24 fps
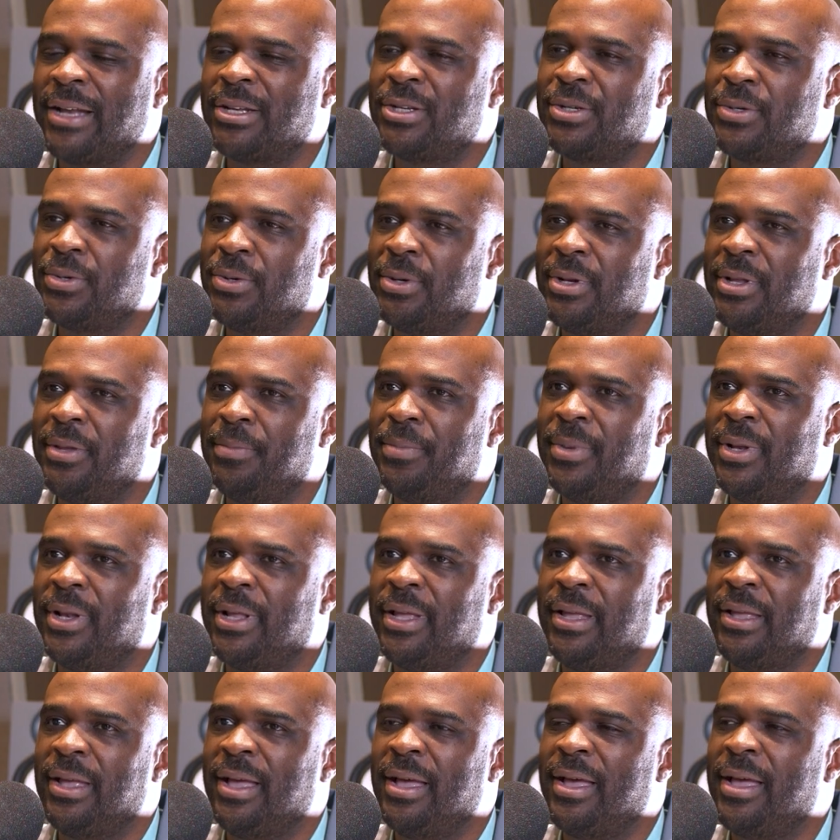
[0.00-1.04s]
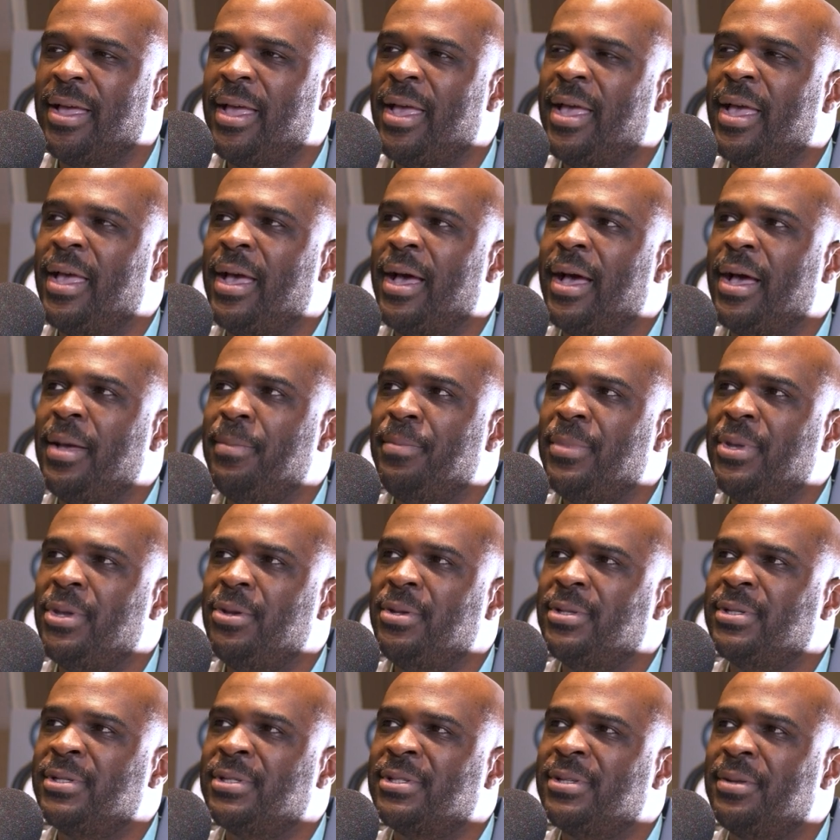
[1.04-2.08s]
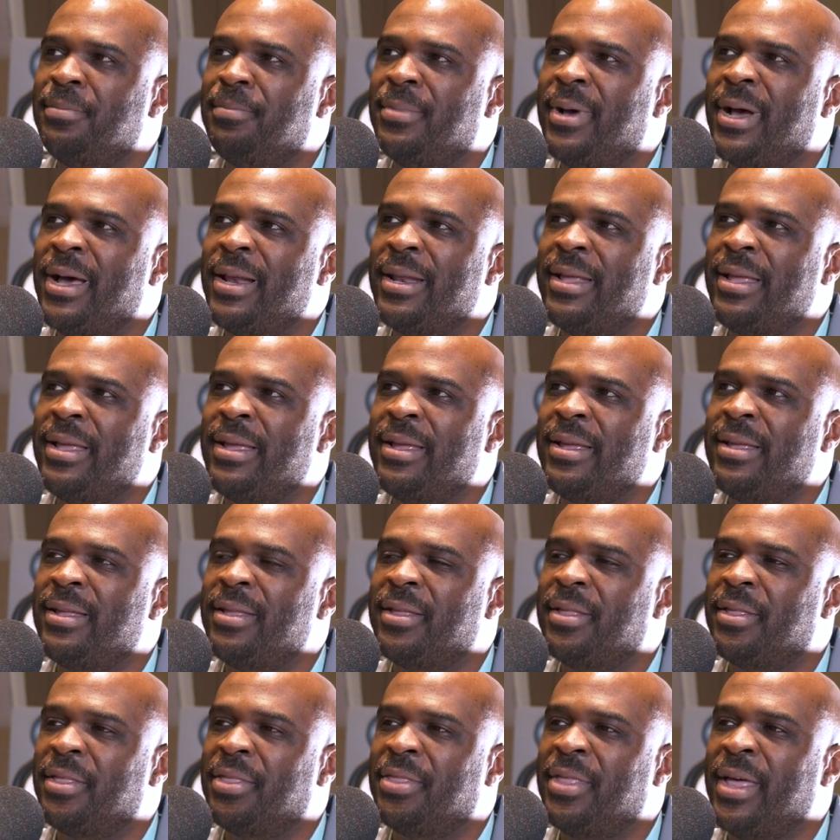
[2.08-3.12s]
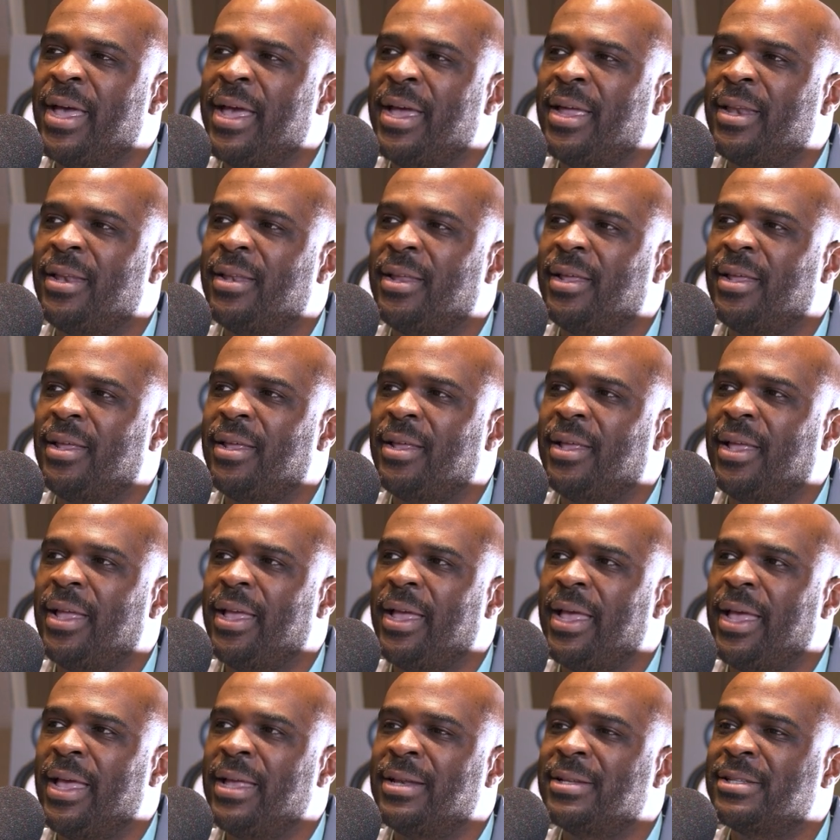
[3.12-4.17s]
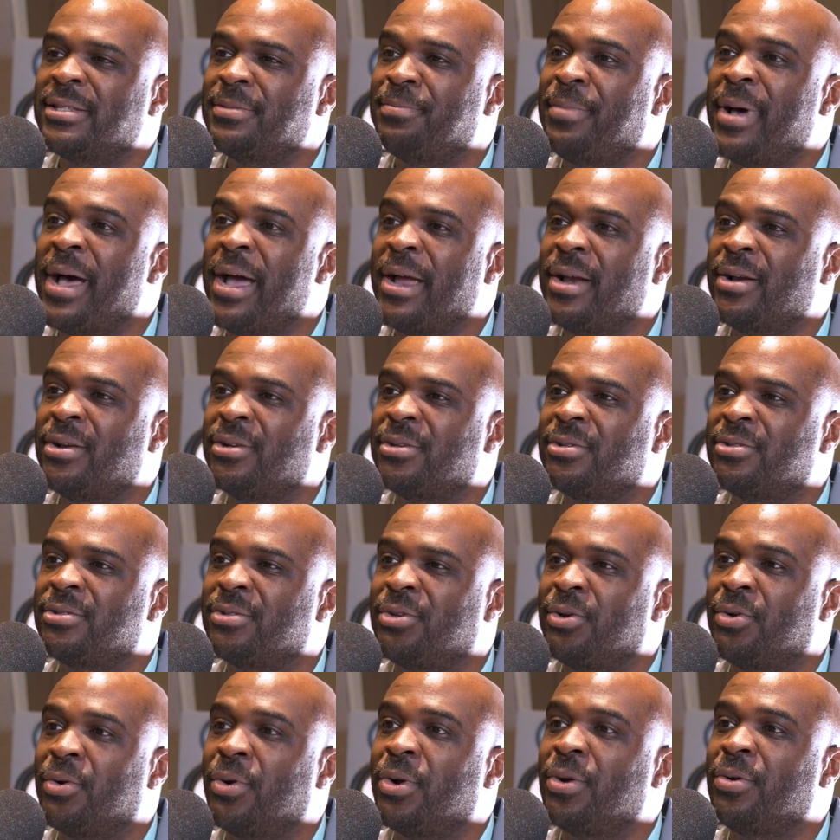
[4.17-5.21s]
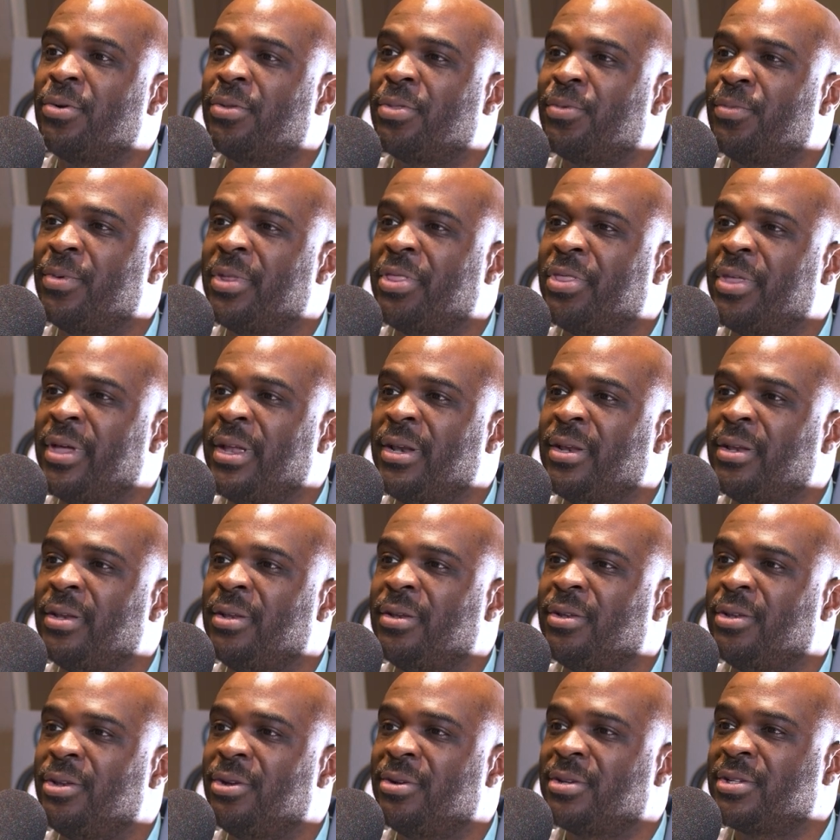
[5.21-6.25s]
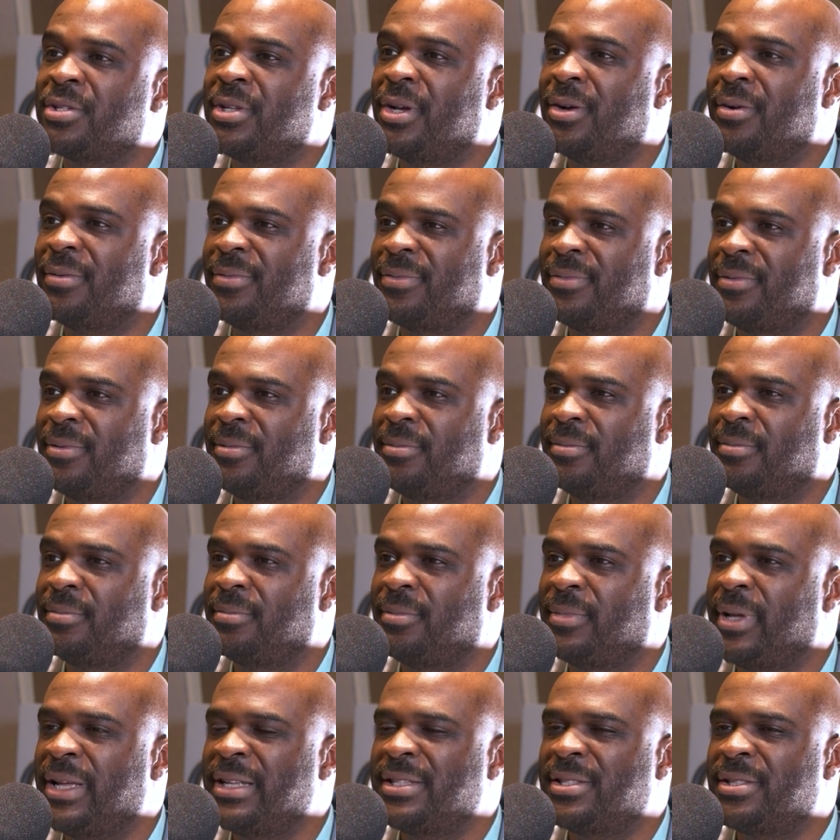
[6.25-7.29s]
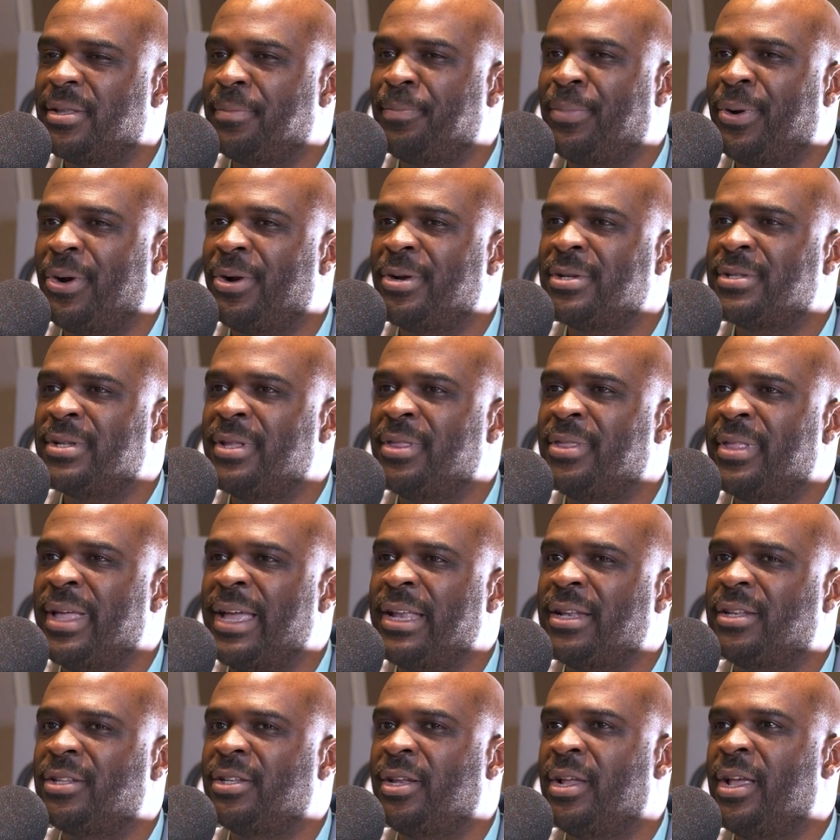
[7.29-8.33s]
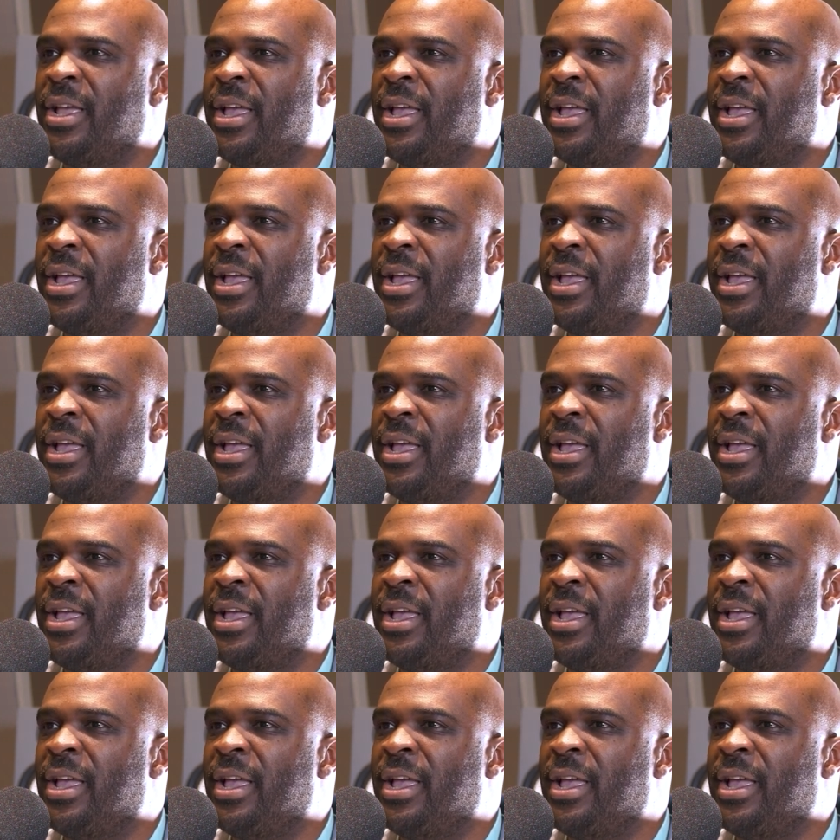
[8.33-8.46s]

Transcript: I truly believe a muse is somebody that inspires growth within yourself. It's right. the person that